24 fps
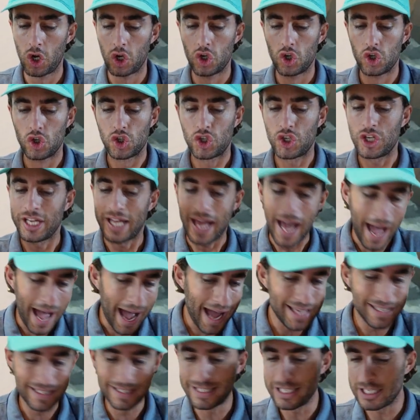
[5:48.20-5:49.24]
She
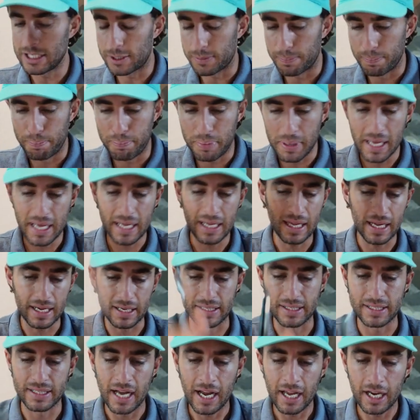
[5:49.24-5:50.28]
has these big,
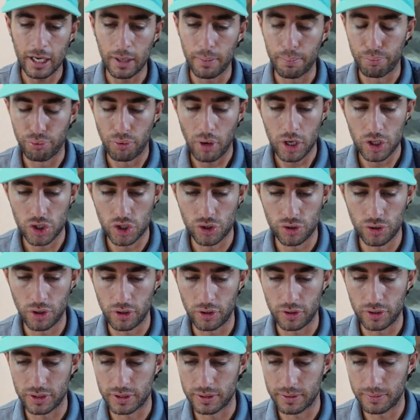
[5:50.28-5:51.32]
exciting
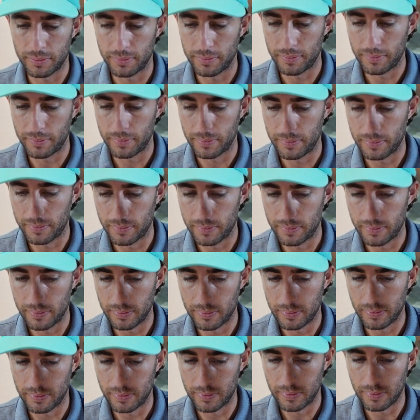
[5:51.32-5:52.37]
brushstrokes
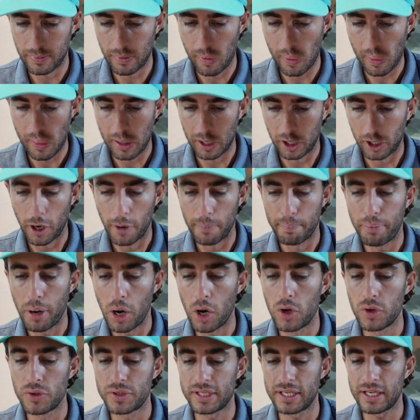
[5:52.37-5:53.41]

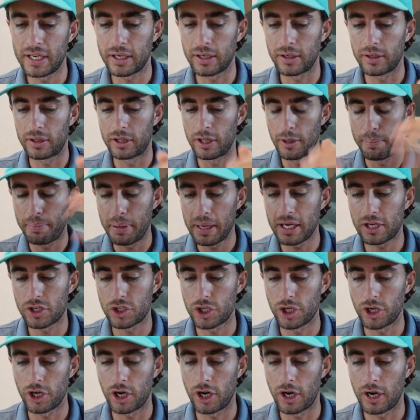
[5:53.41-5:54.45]
composing the
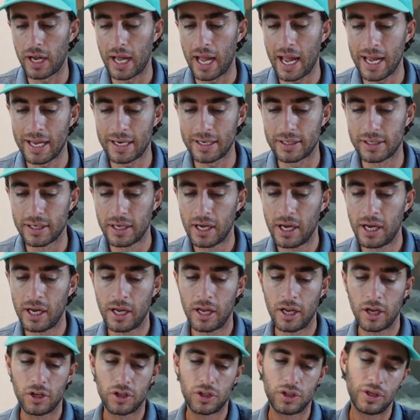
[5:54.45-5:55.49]
picture, and
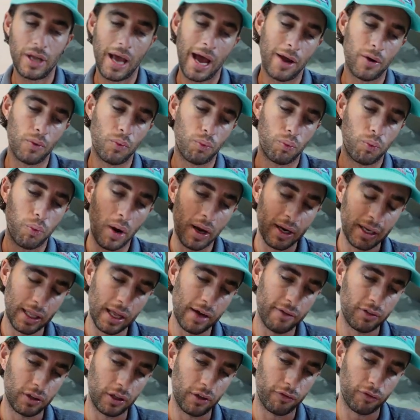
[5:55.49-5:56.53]
at one
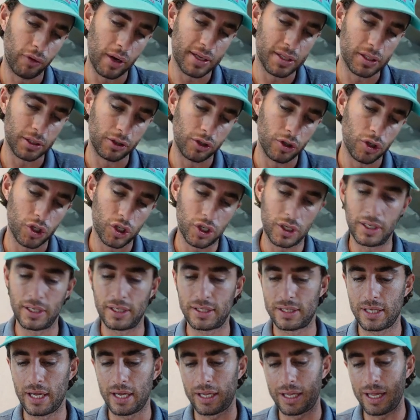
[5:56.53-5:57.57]
level of resolution,
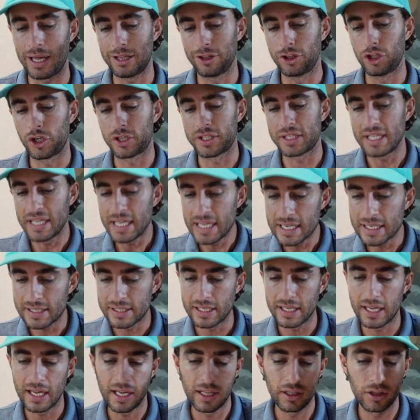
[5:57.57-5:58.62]
it's like it looks
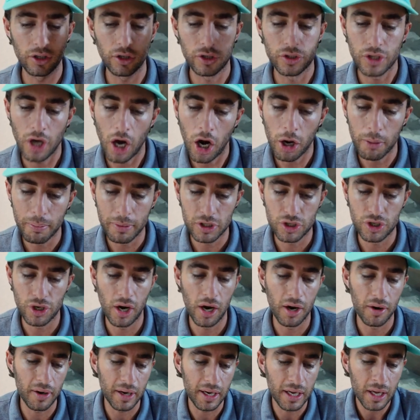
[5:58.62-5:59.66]
easy, it looks
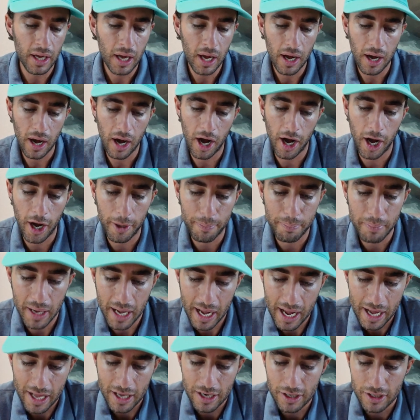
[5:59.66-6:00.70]
arbitrary,
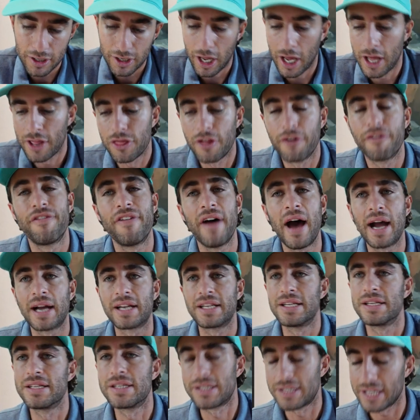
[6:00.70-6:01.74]
and the
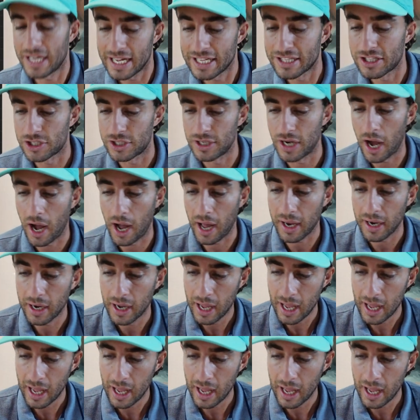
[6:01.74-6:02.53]
fact is it's not.